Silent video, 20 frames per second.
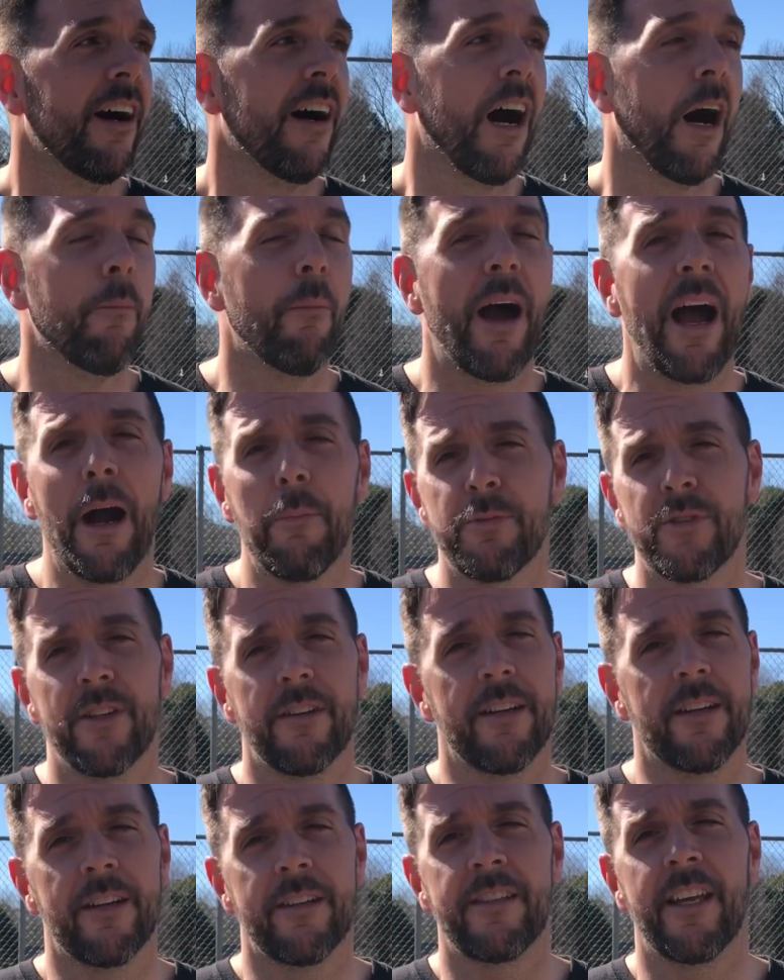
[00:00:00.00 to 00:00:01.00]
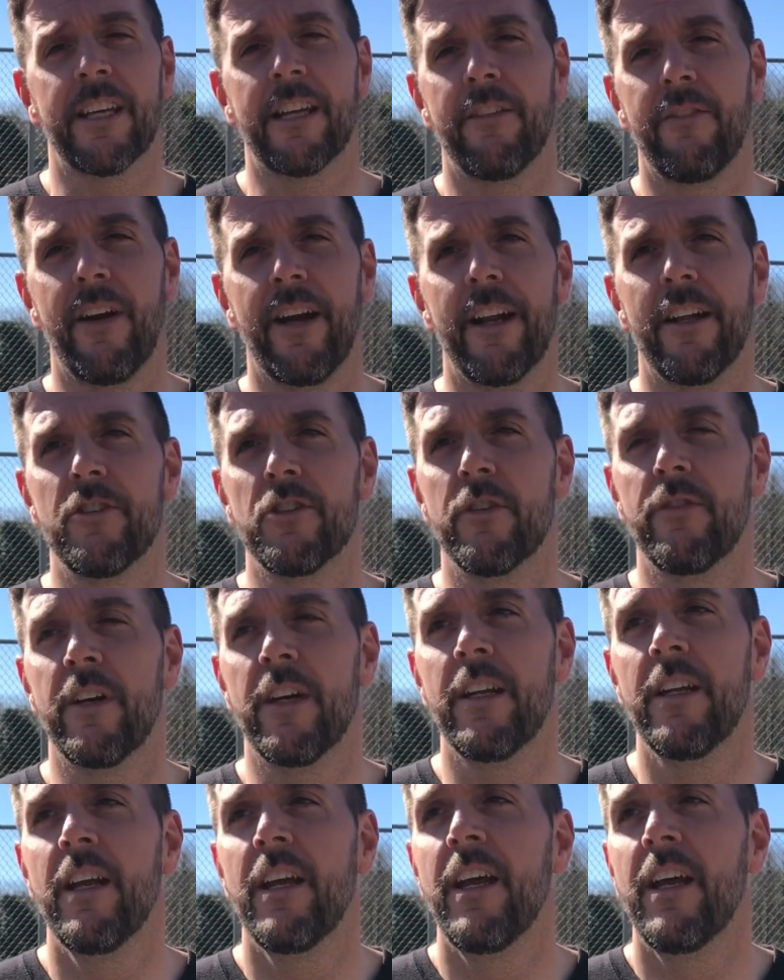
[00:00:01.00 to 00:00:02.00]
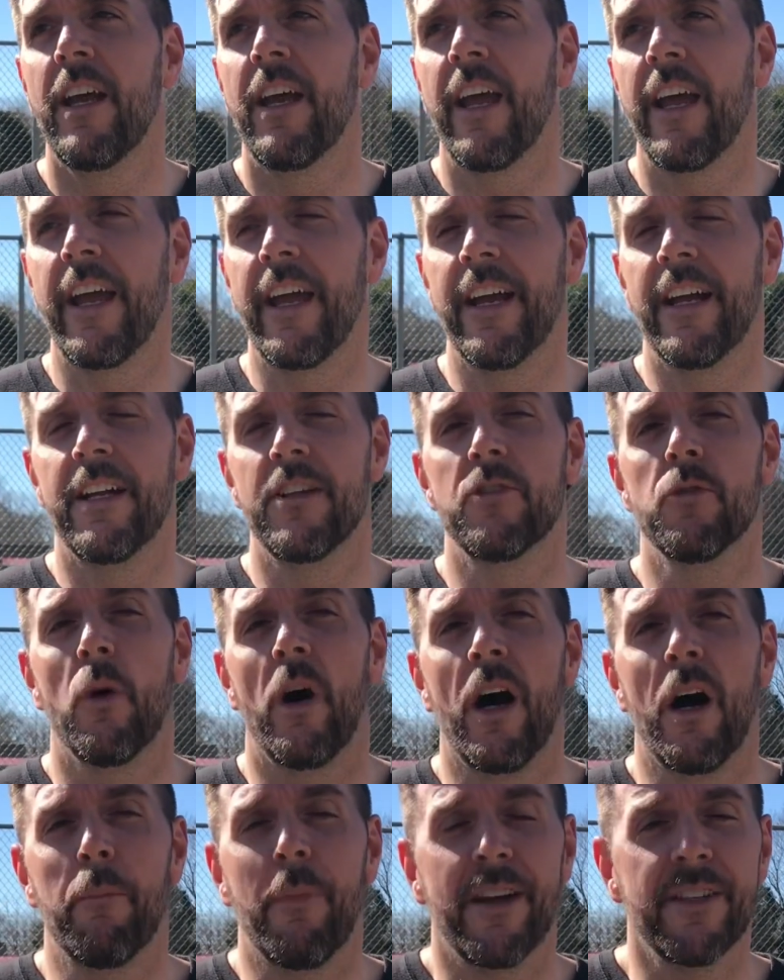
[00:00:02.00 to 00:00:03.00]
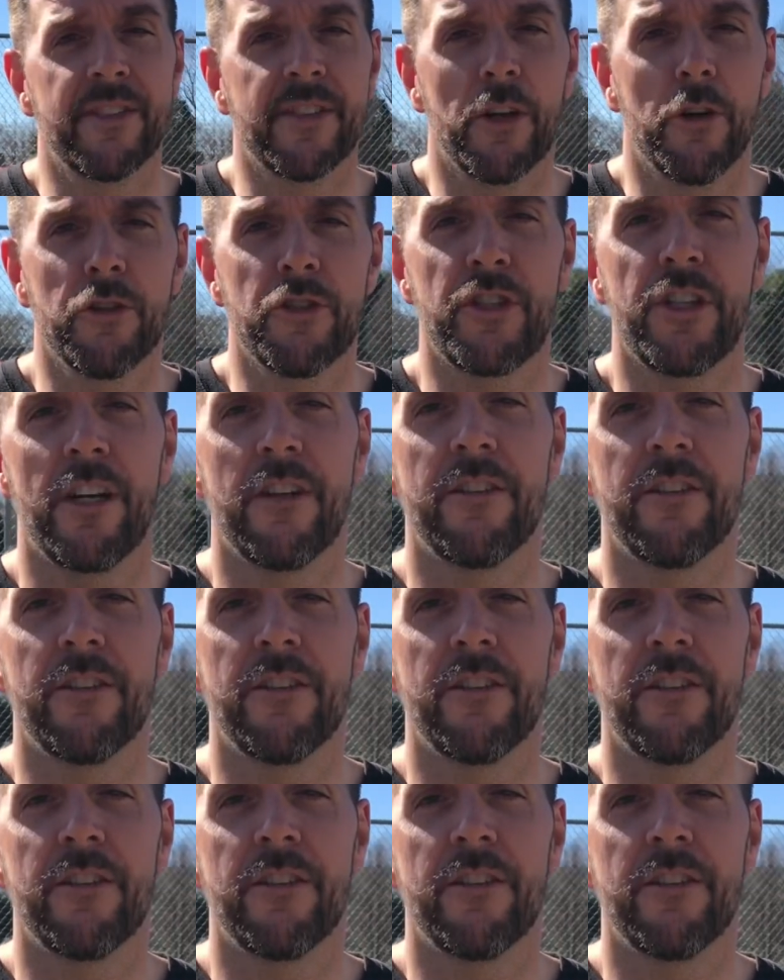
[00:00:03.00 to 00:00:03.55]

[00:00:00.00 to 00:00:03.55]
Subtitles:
I'm absolutely going to take advantage of it. And my skill share